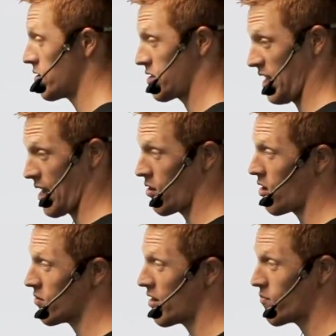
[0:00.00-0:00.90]
See how
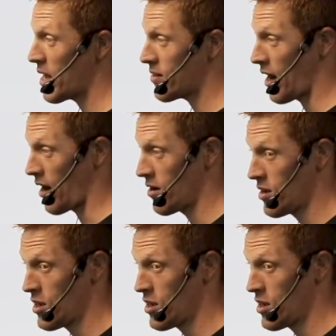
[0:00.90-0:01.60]
long they've been there.